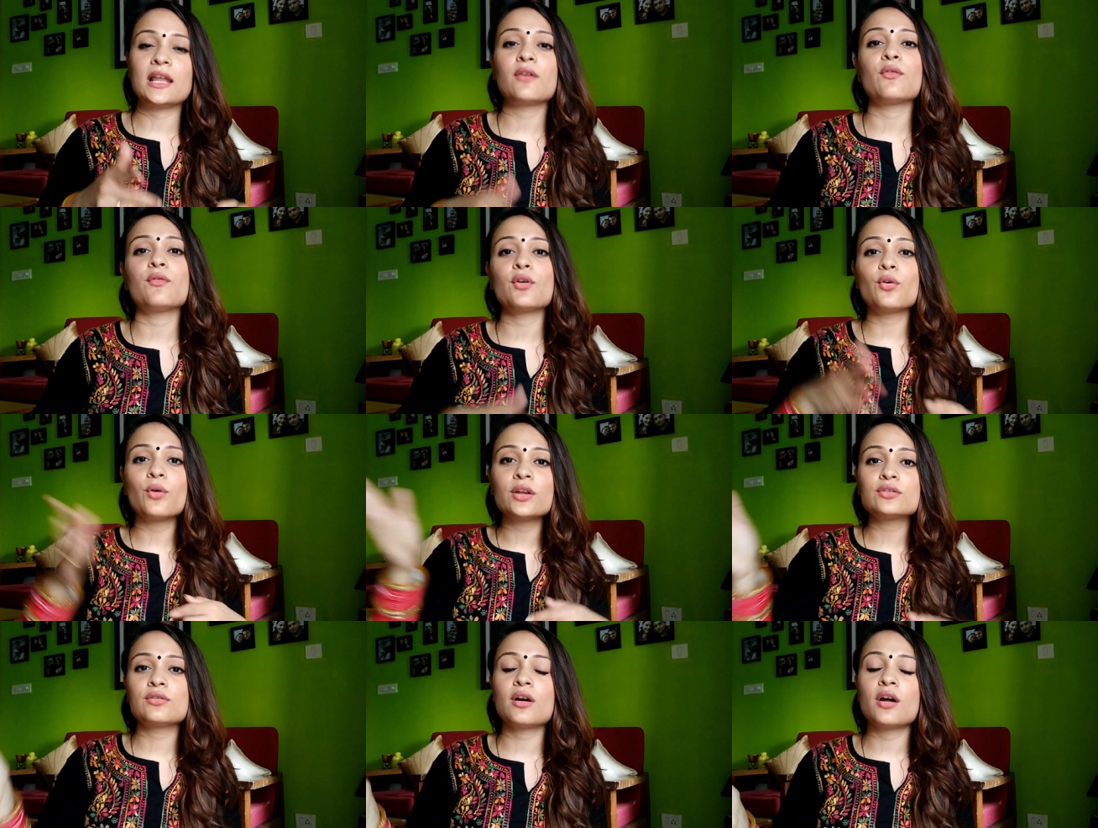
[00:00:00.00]
Like we were
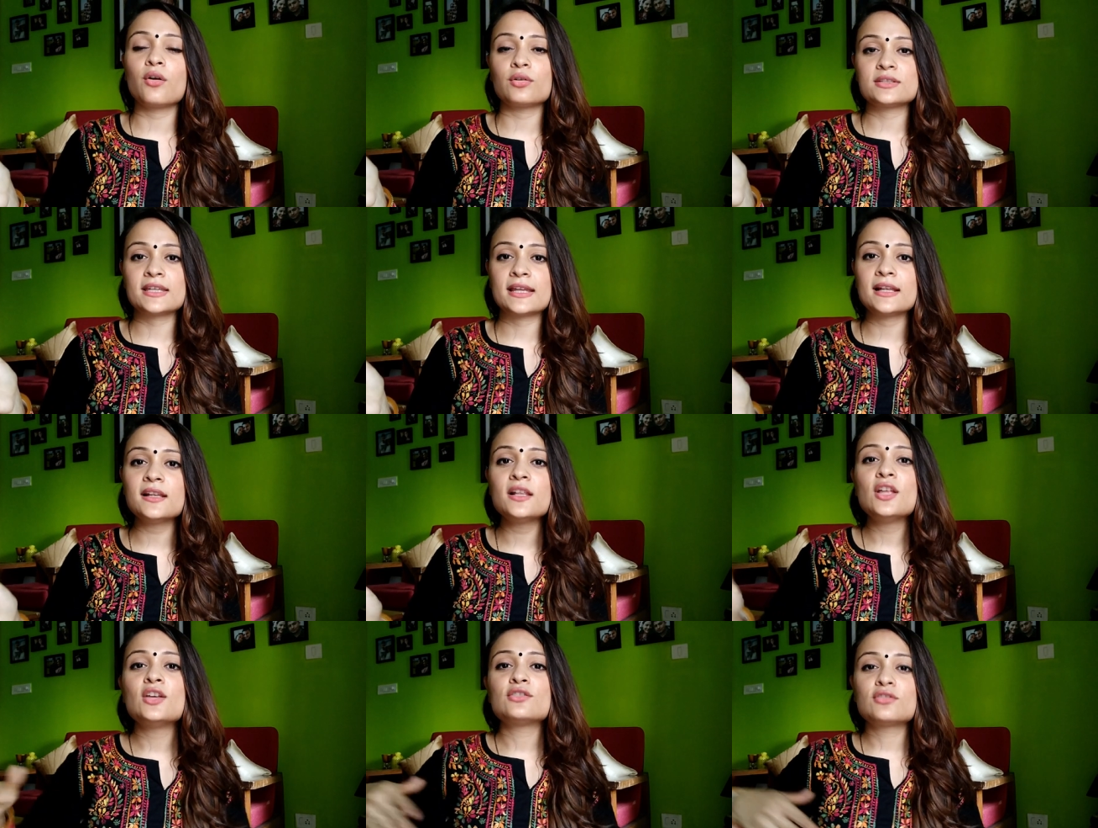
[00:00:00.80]
going to our
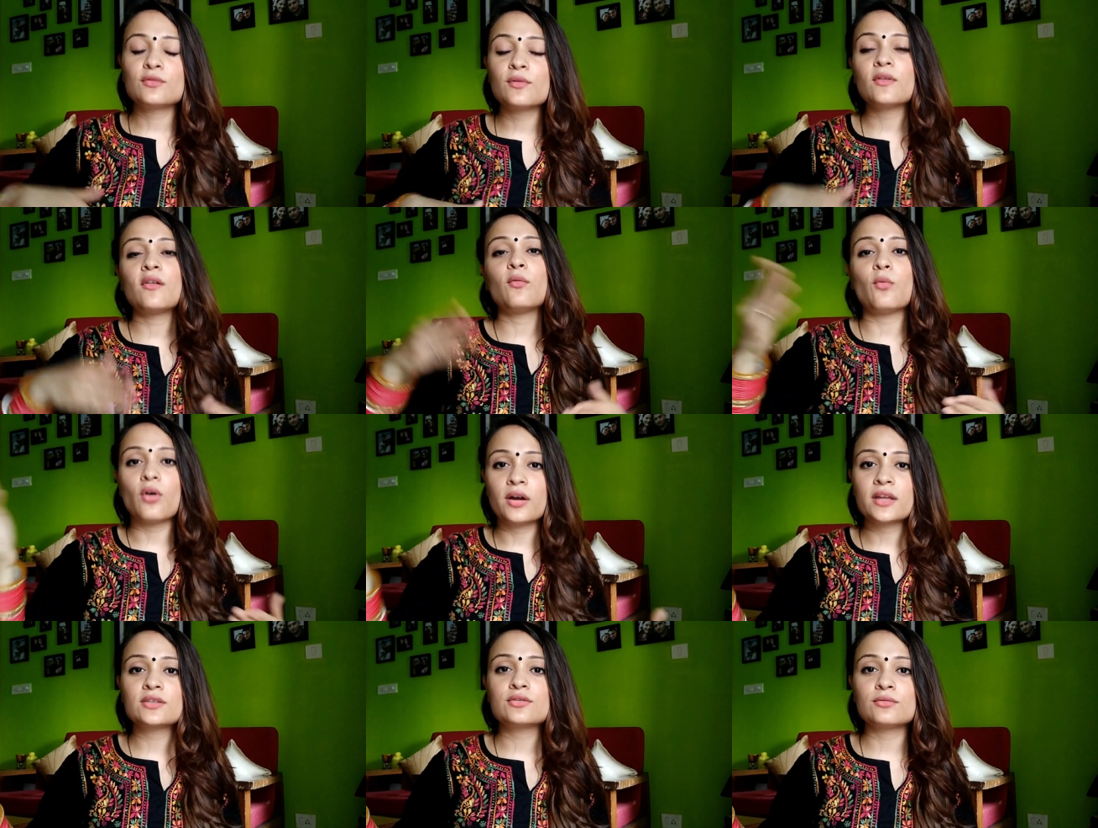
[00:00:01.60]
hotel, so we were
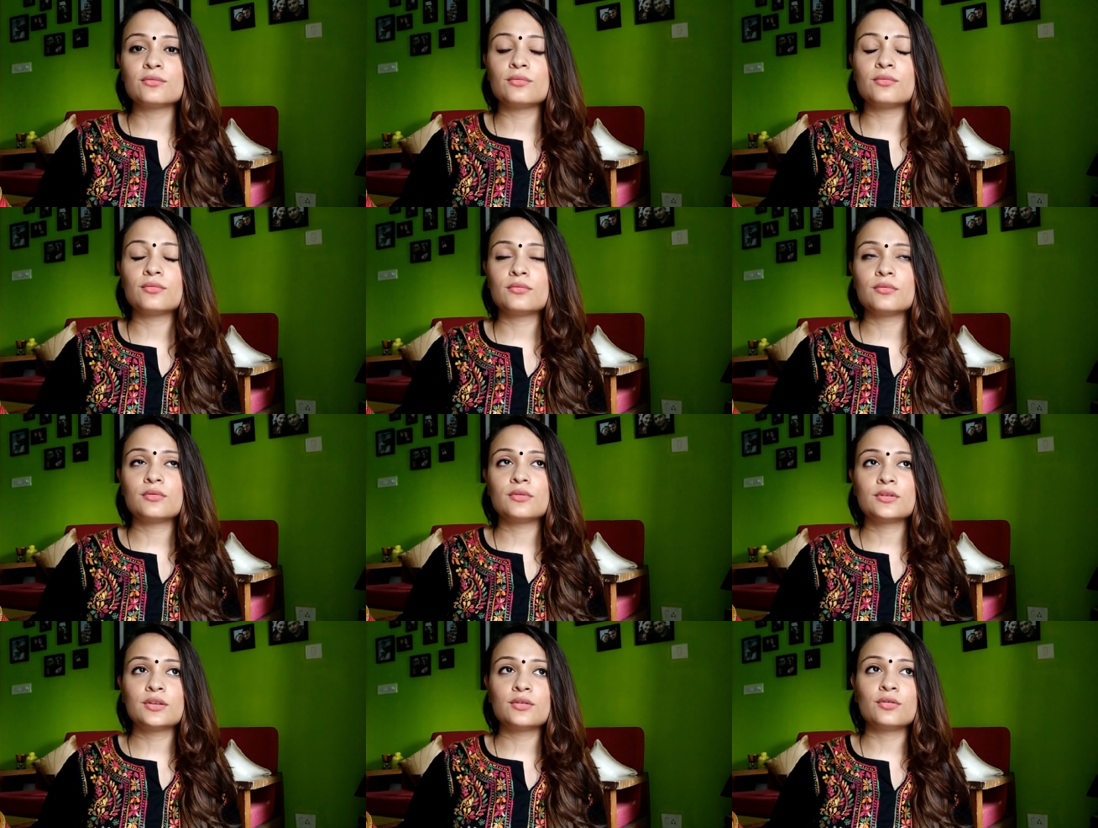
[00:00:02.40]
walking to
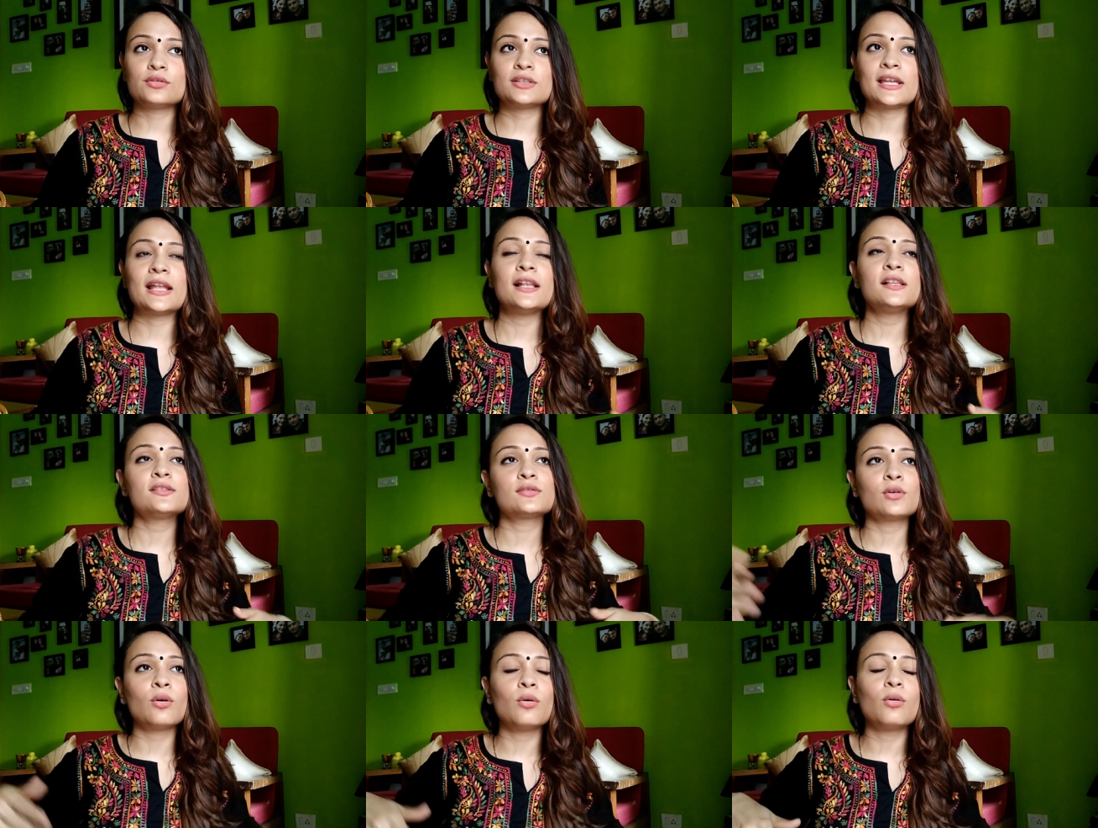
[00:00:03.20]
the hotel.
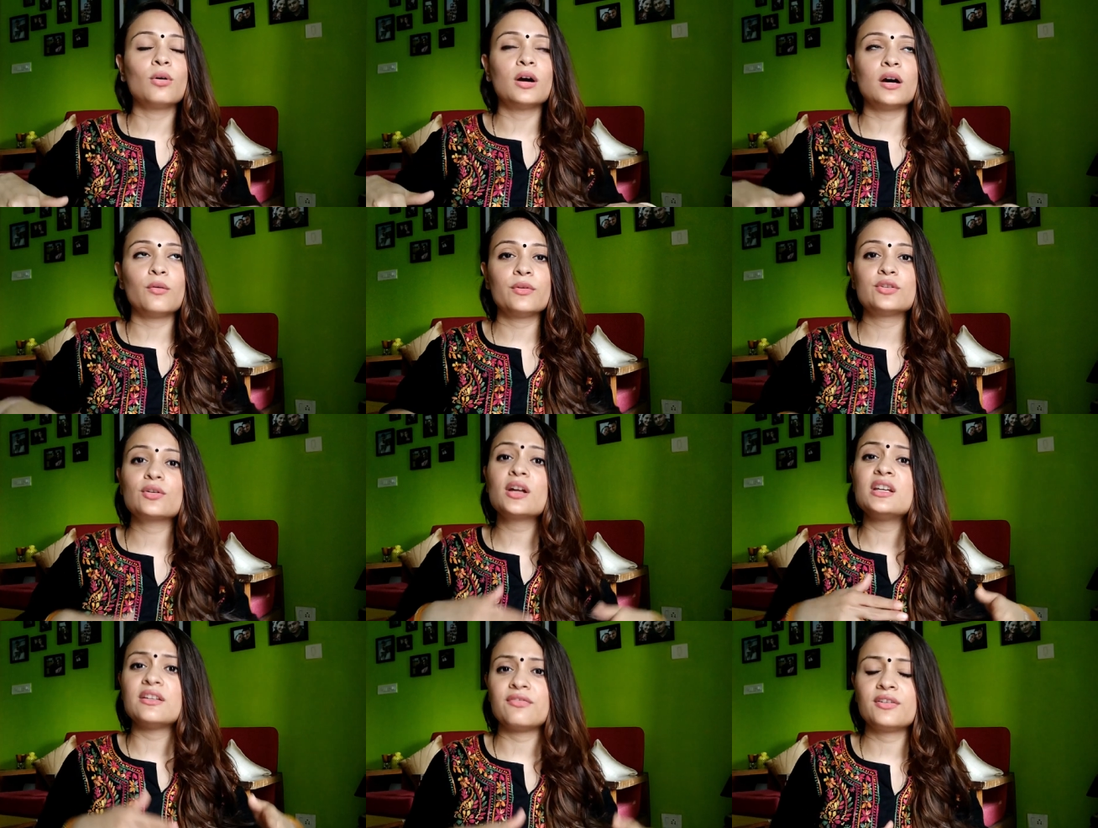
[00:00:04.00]
So we
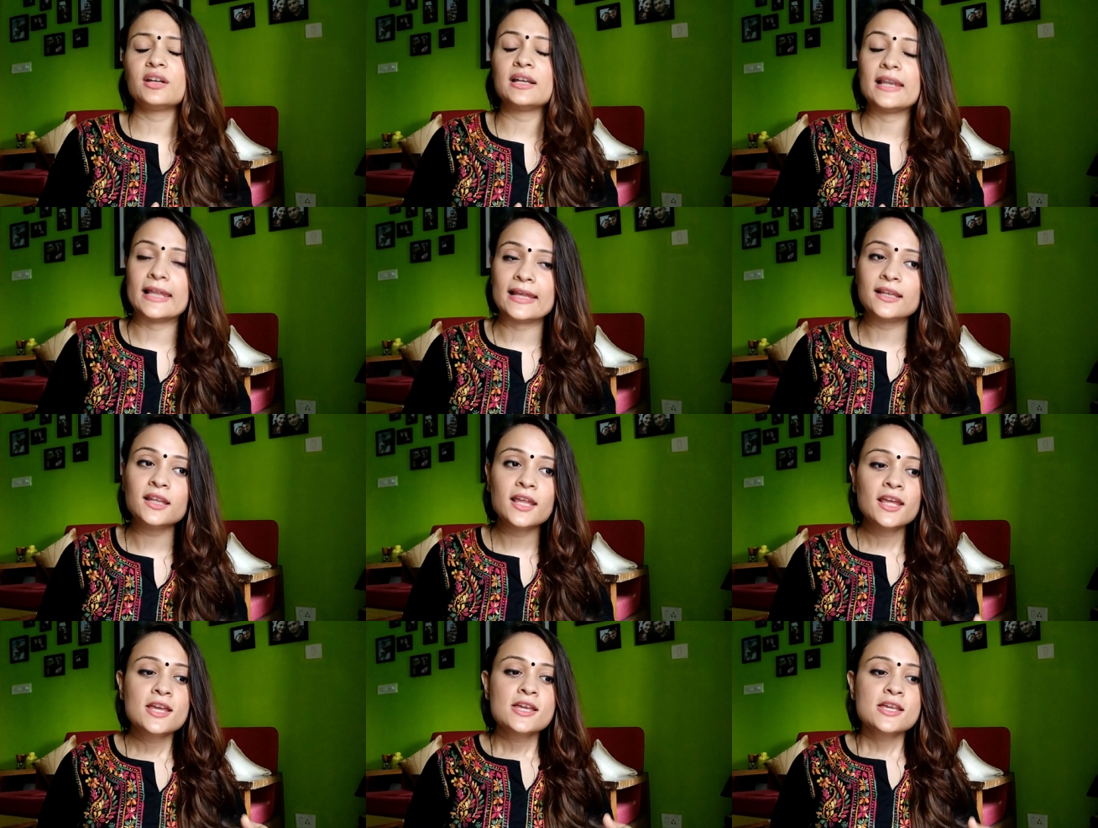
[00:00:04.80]
took a different lane.